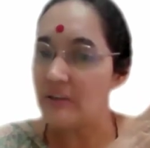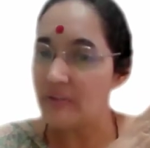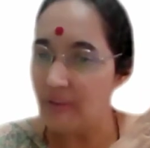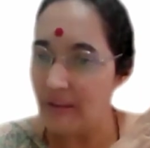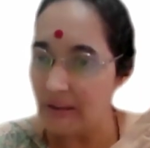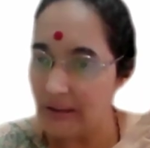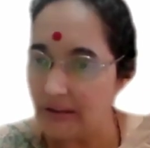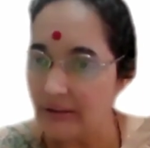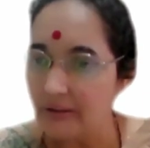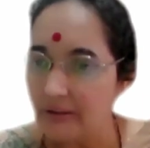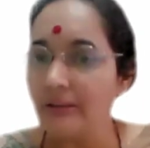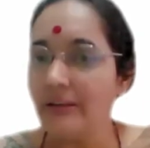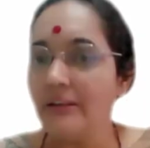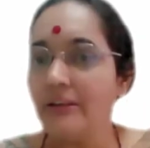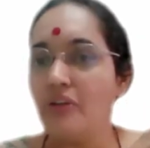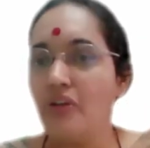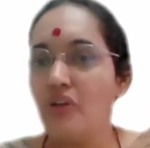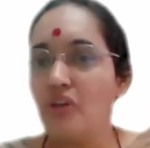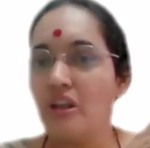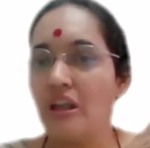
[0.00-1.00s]
spherical
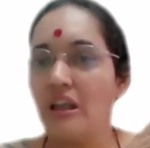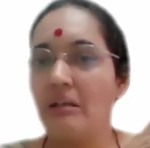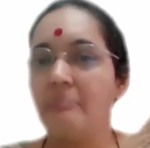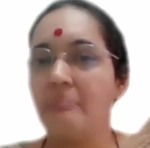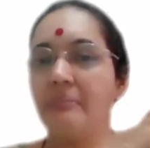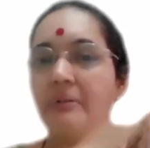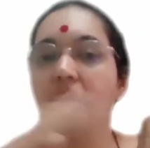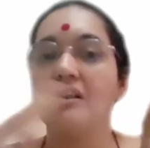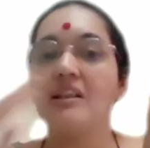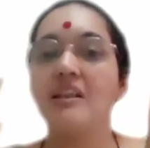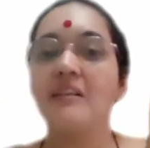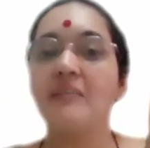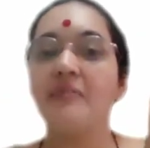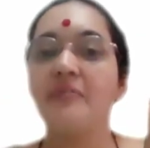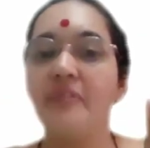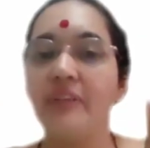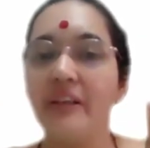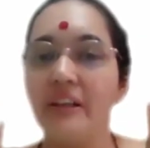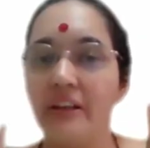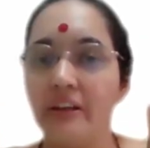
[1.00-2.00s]
in shape, a
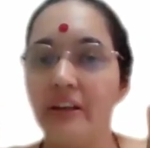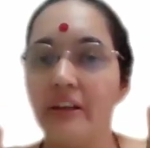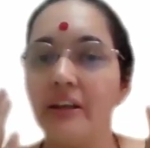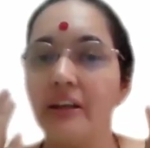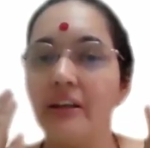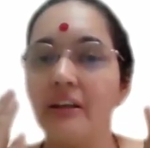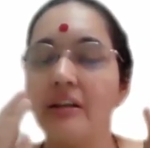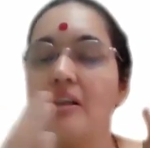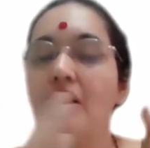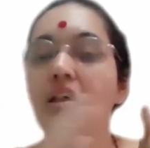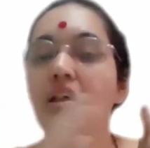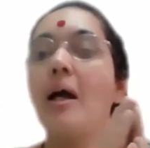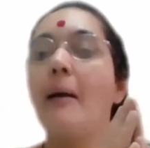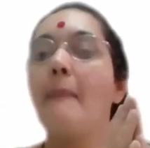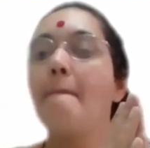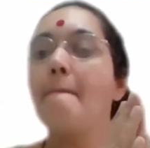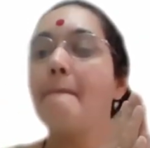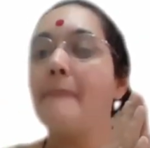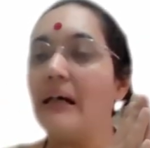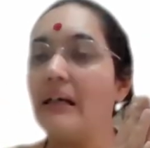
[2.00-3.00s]
sphere,
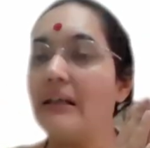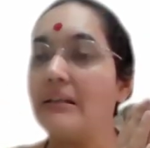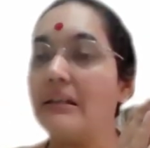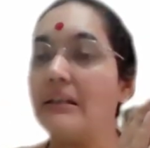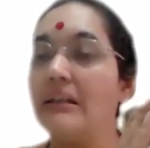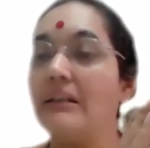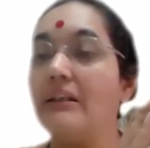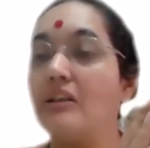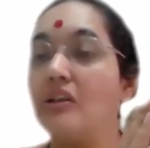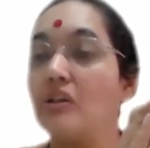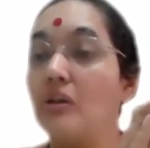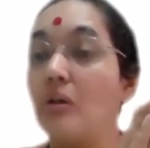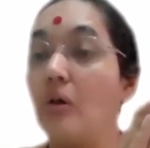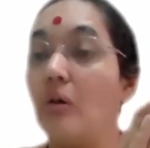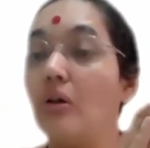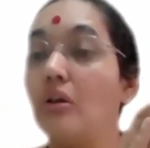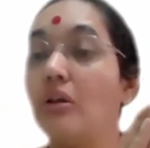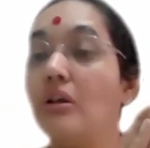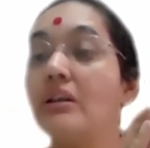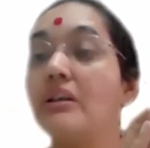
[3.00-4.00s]
but it is
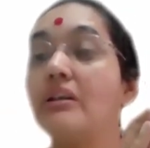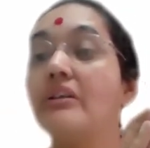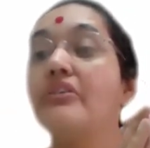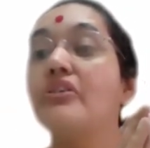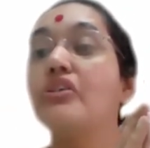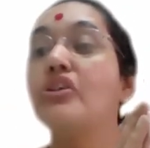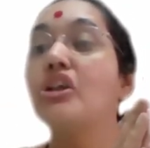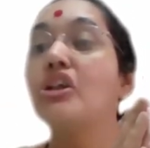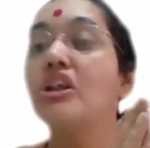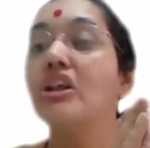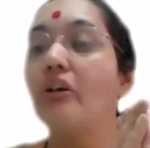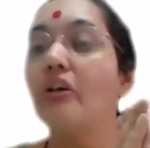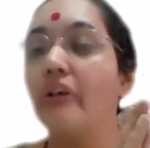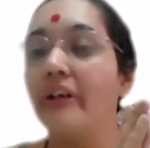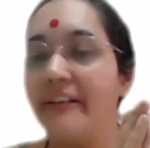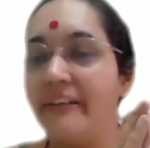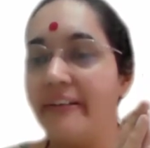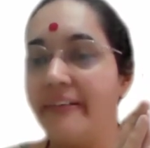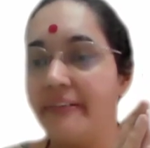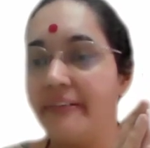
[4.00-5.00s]
called
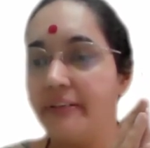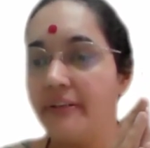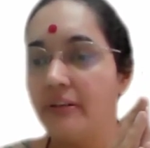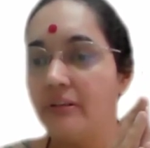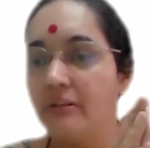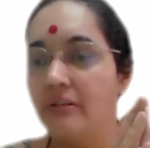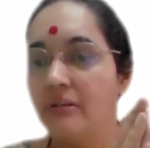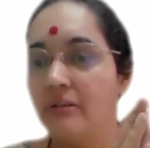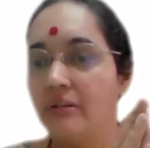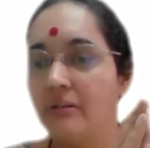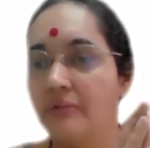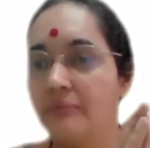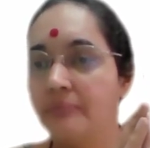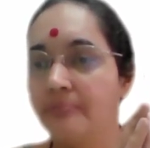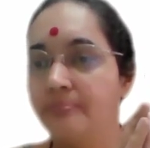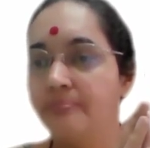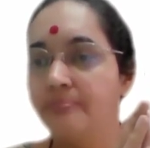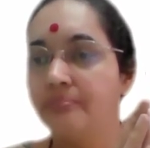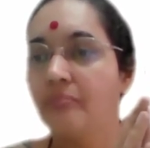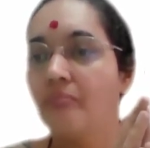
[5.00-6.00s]
geoid.
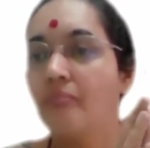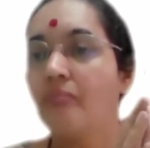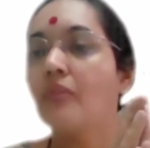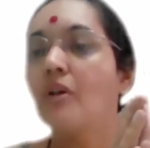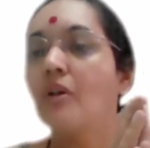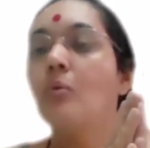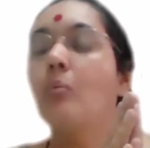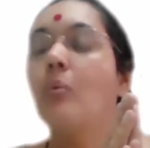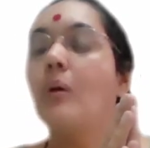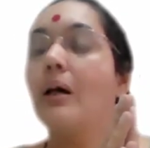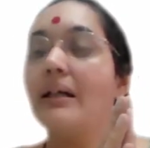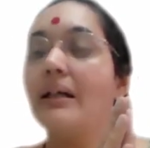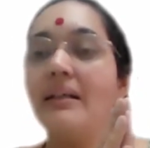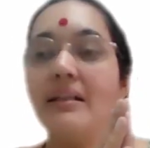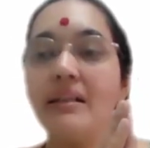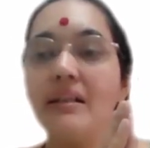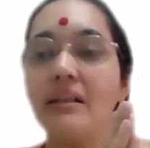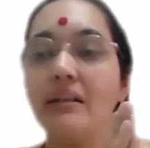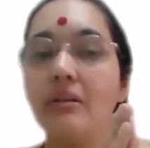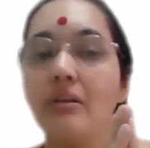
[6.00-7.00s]
Why
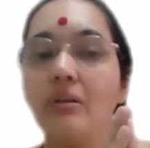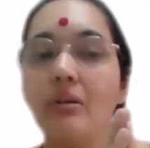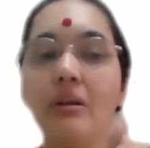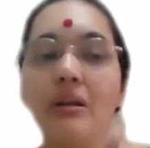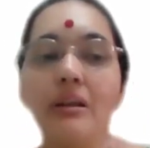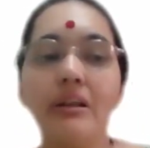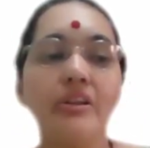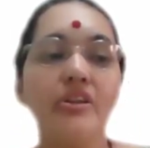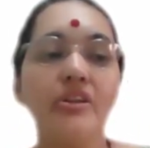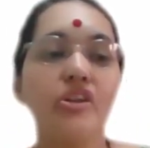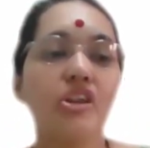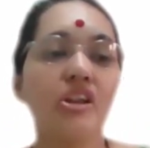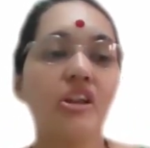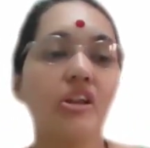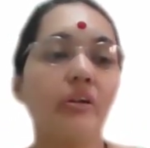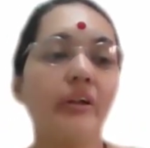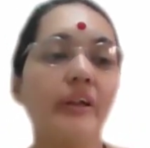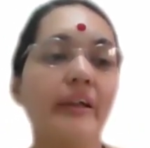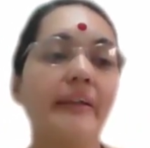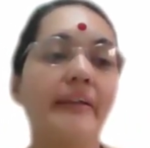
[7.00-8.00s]
is it called a
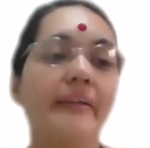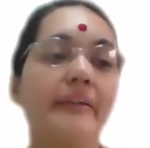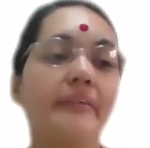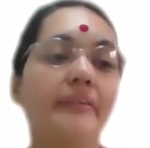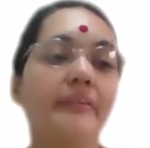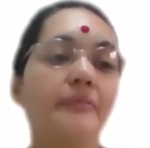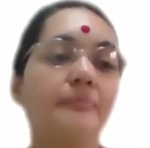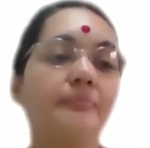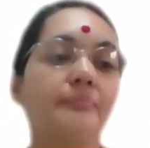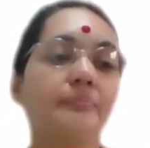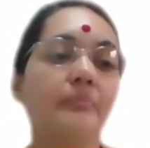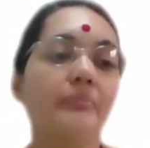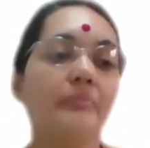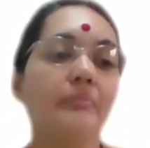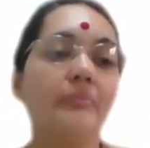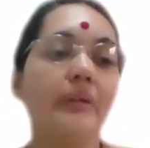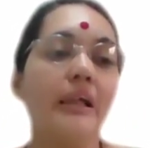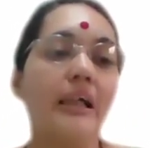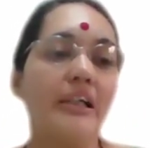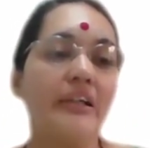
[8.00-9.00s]
geoid?
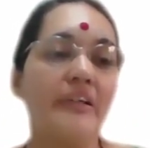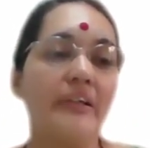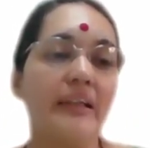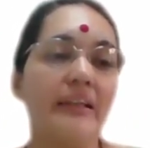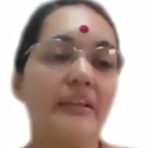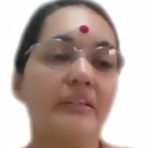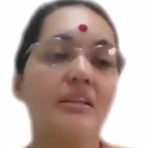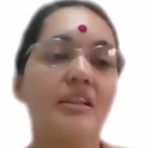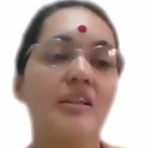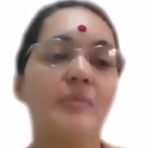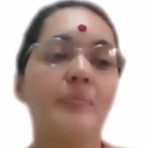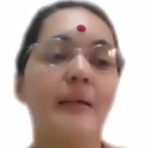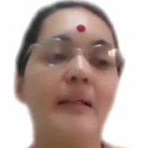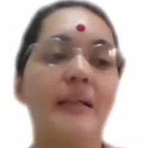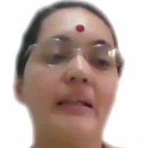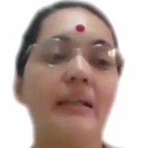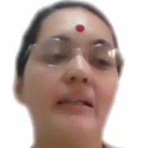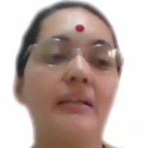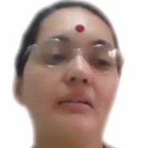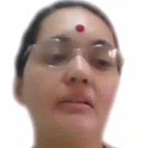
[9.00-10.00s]
I'll write the
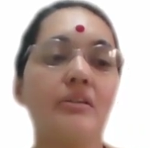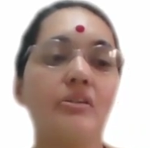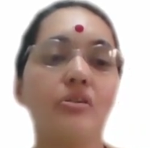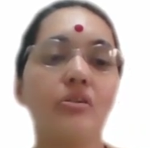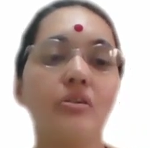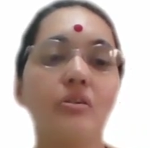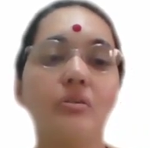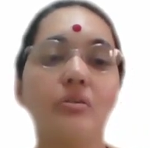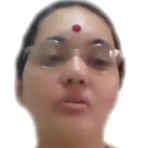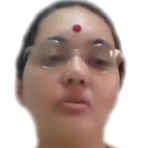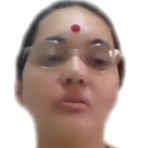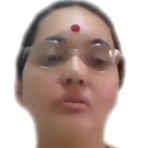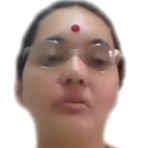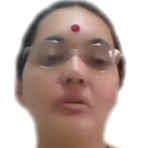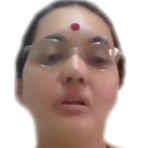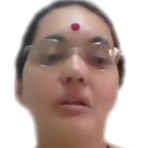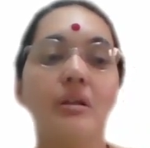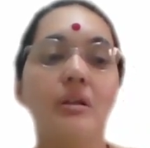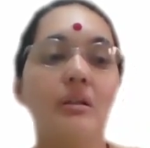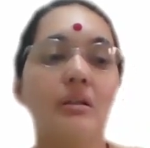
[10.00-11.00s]
spelling, so
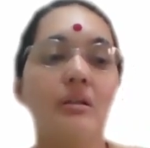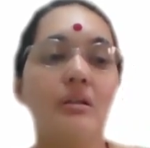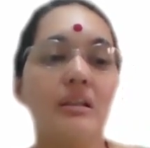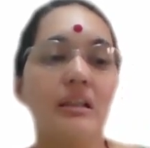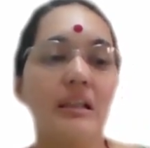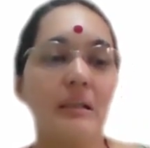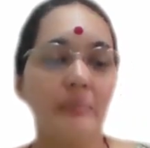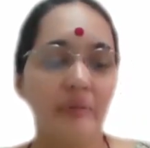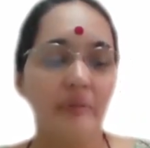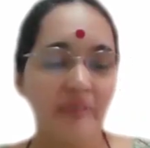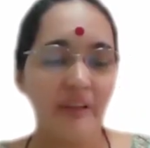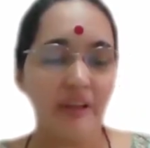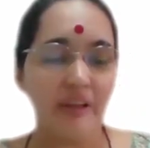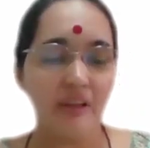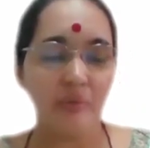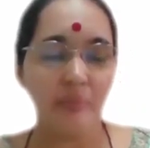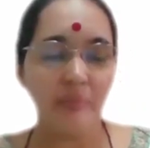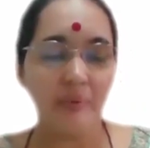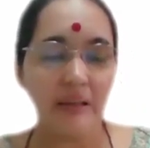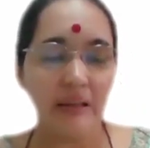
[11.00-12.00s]
some of
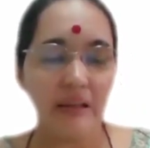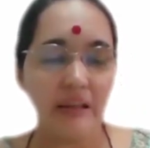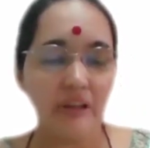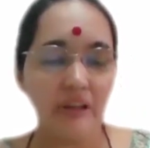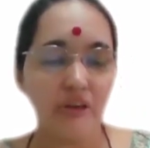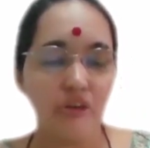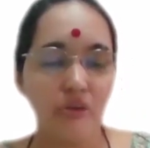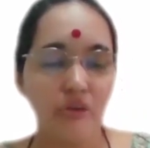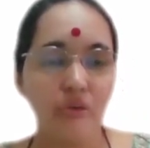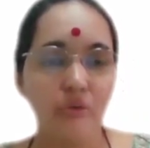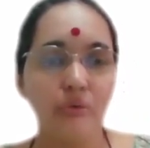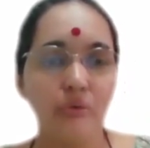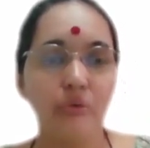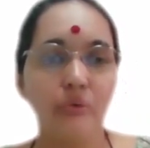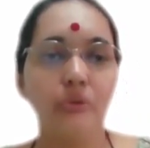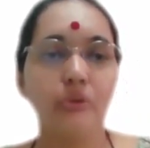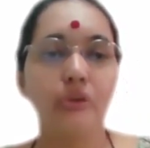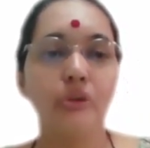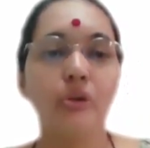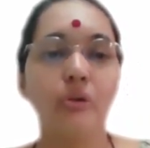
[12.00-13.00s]
us may need
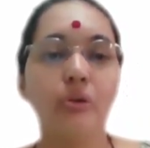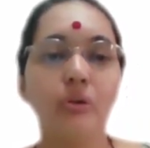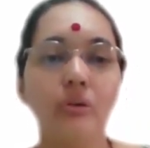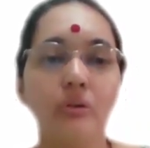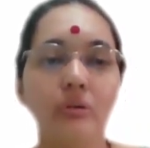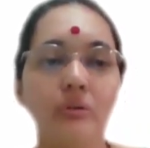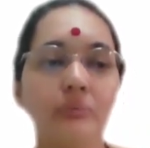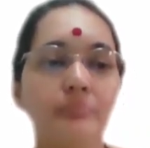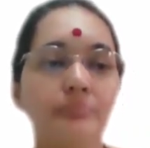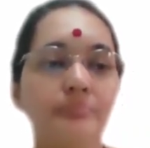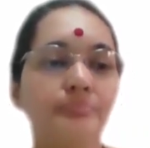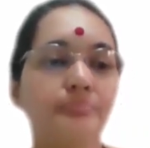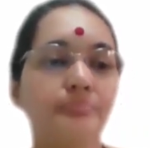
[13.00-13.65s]
to know.